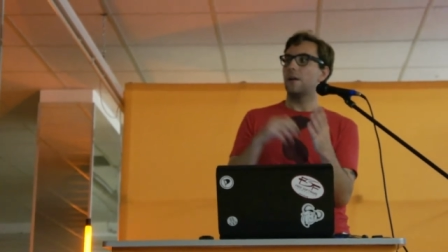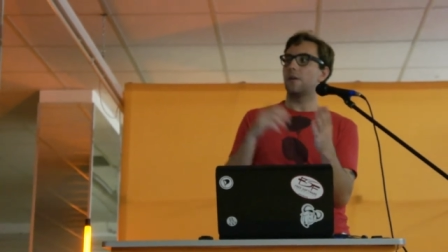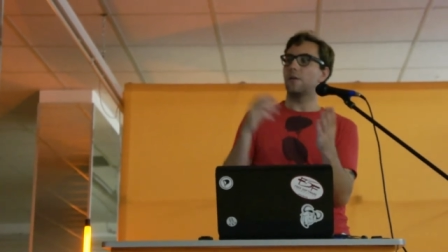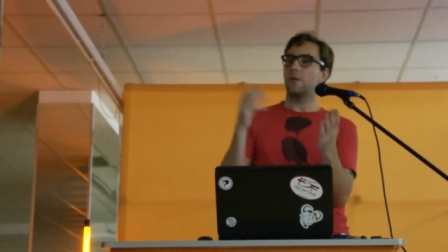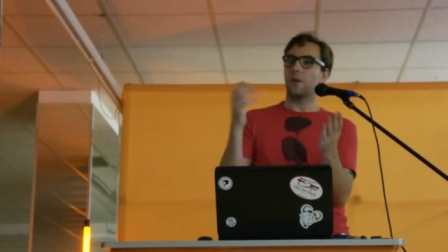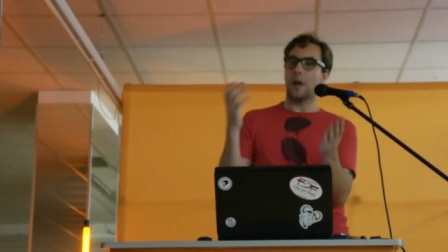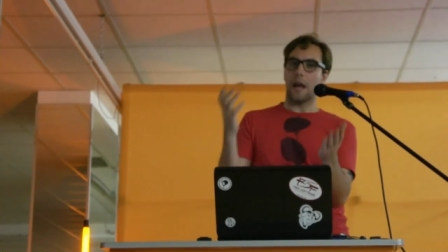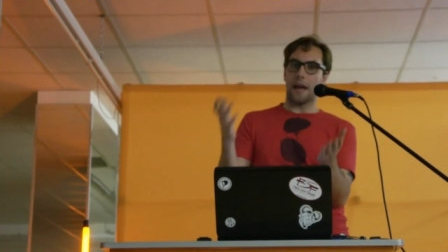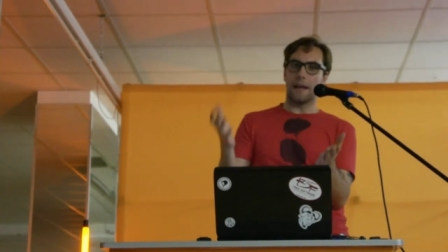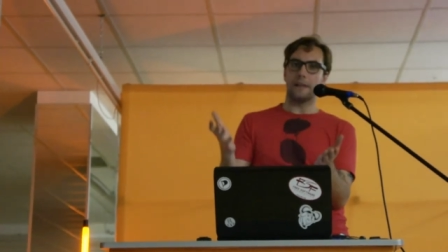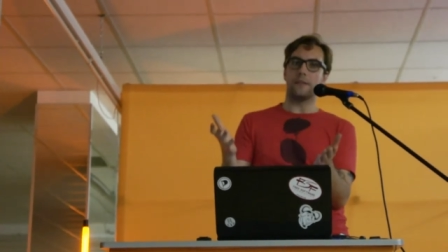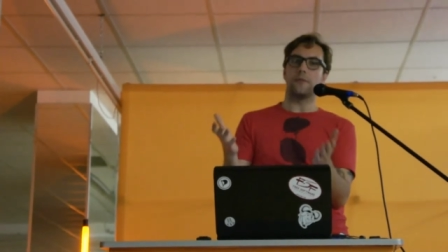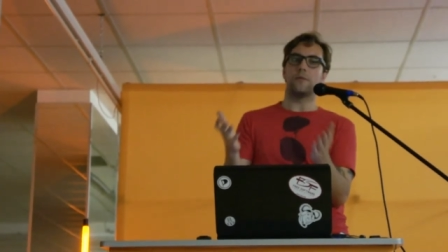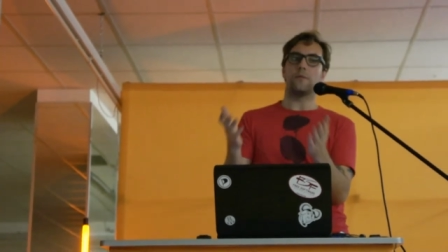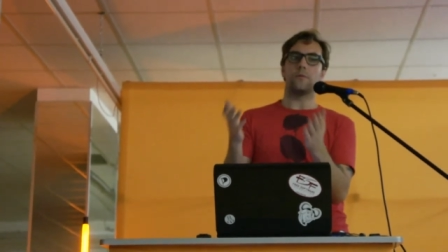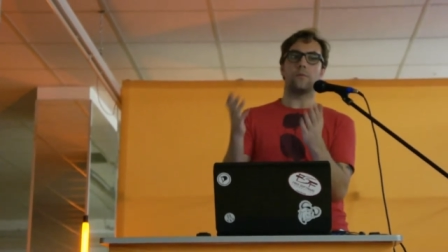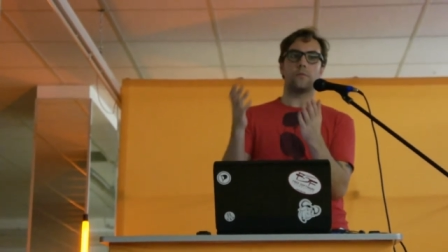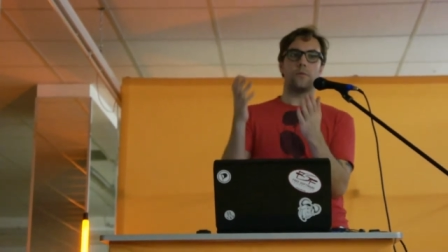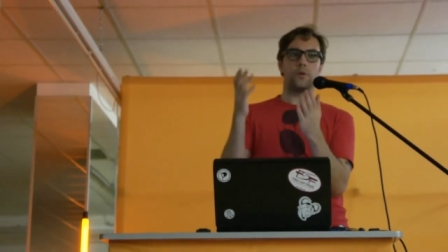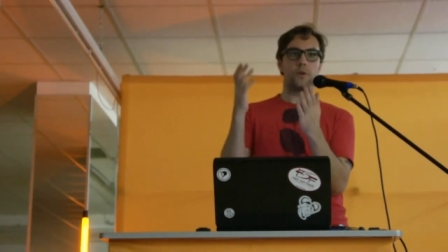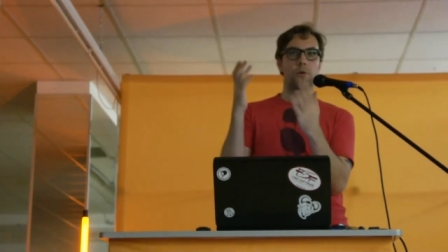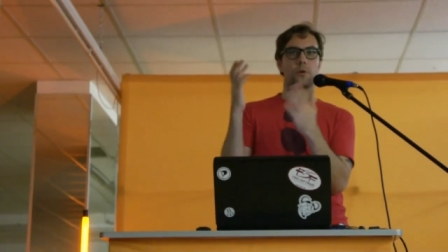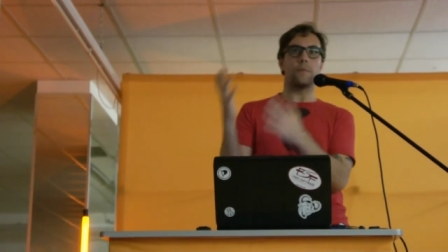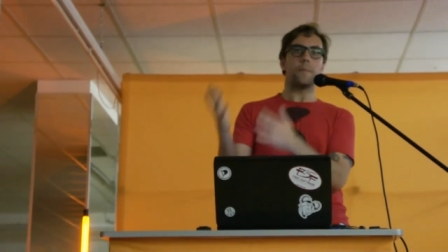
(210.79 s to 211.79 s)
And
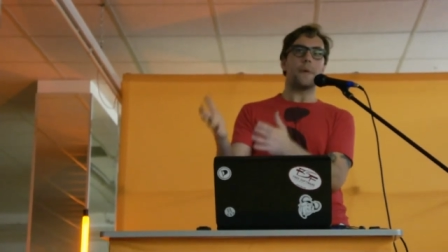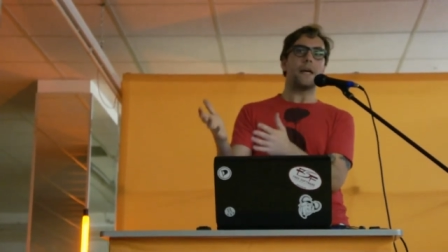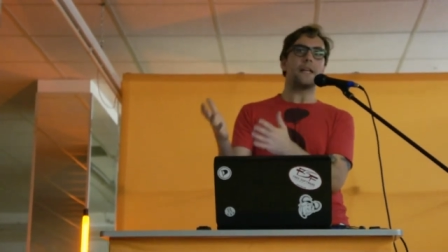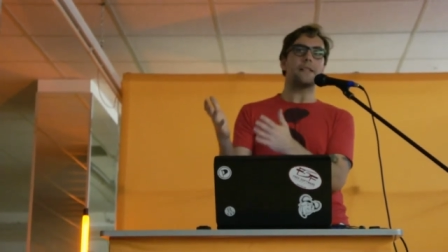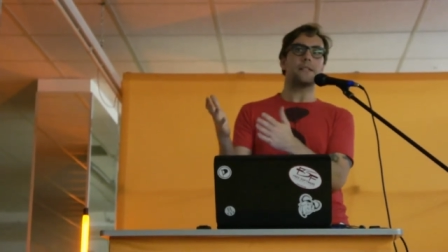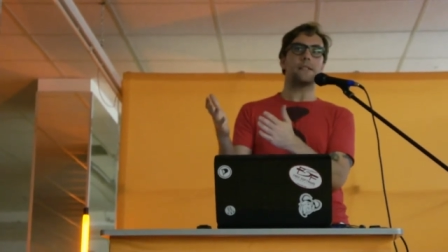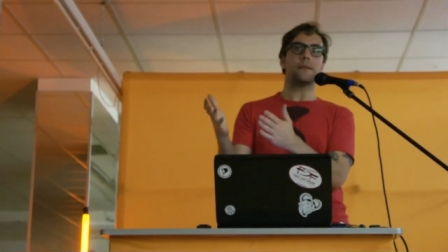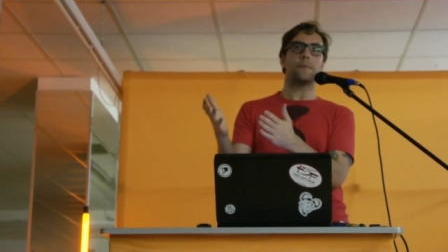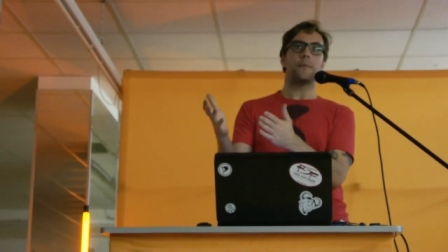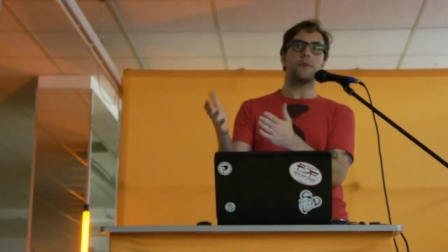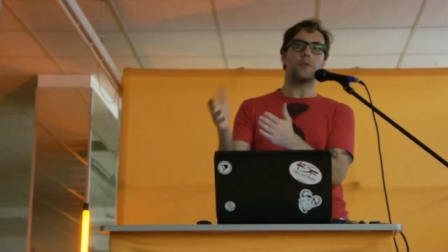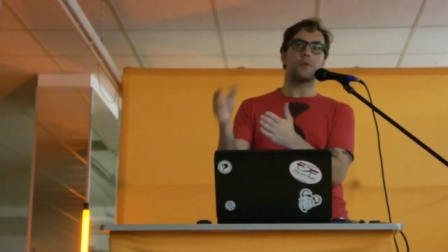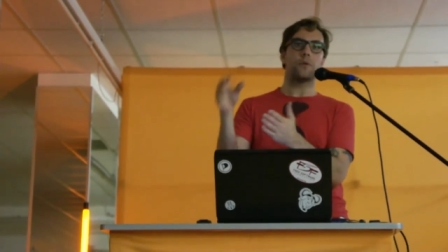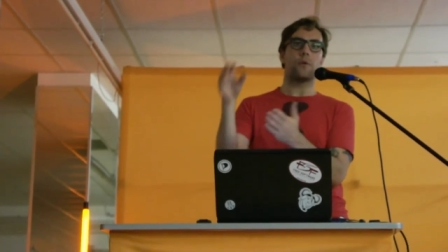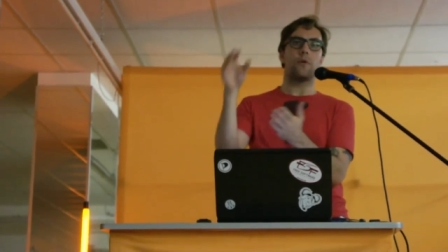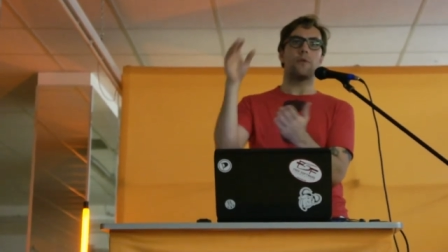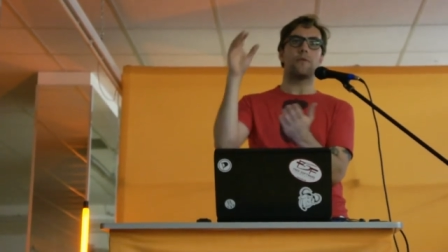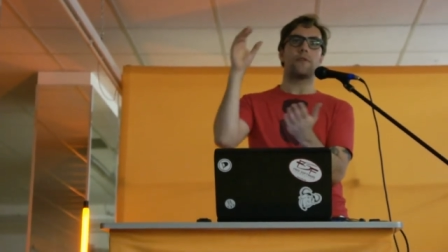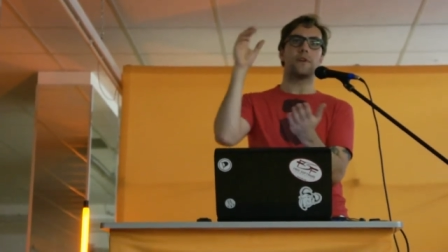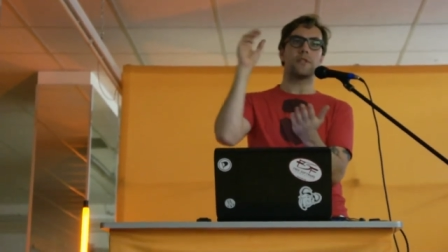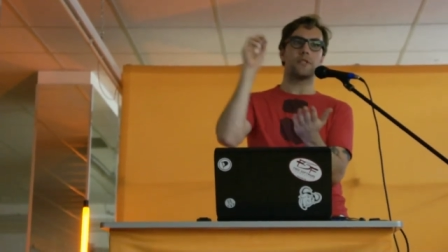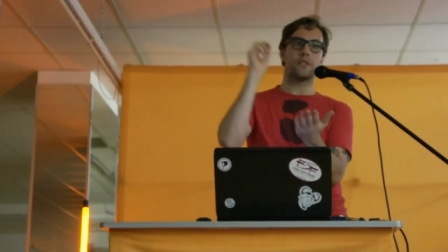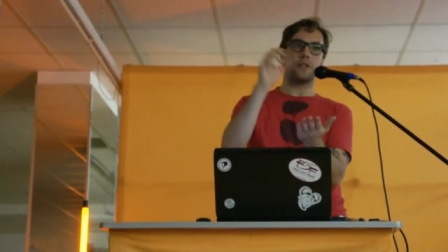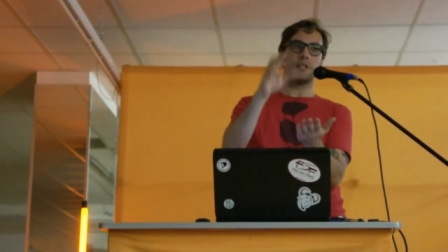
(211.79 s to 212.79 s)
you can pay someone to
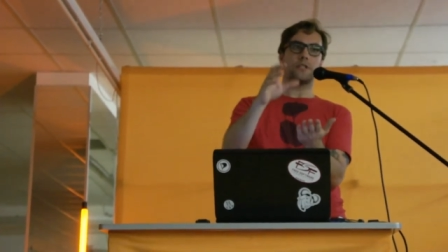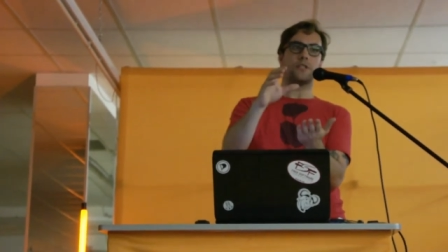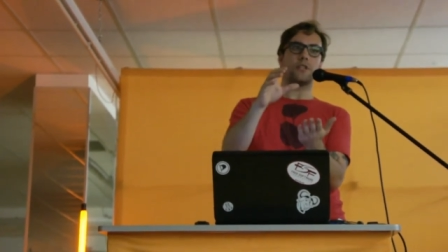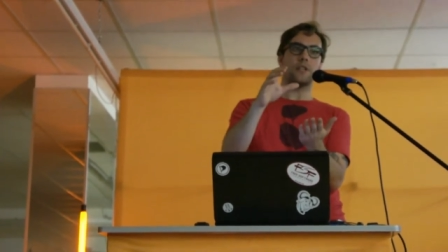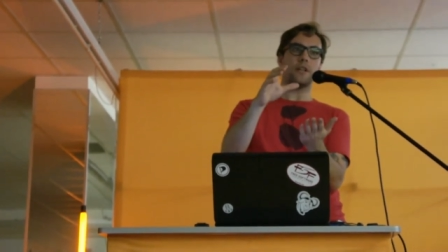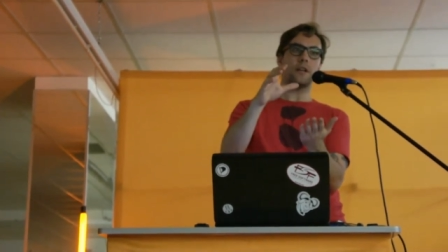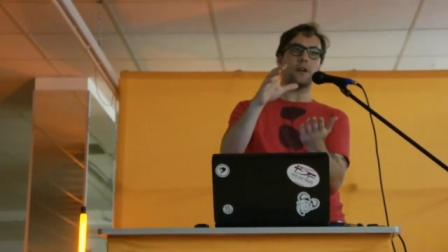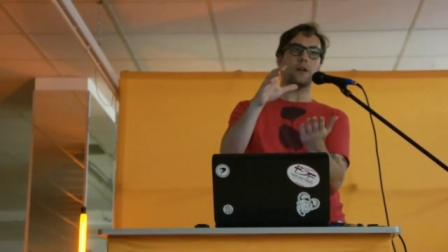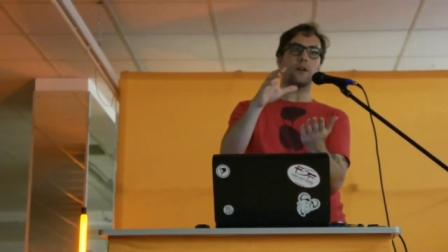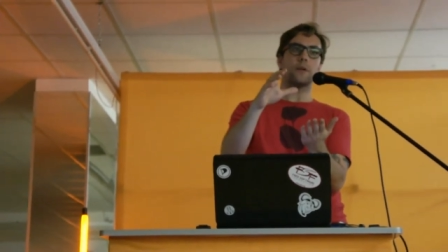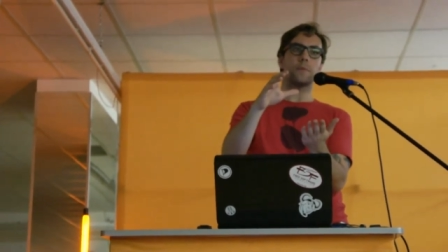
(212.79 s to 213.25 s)
reverse engineer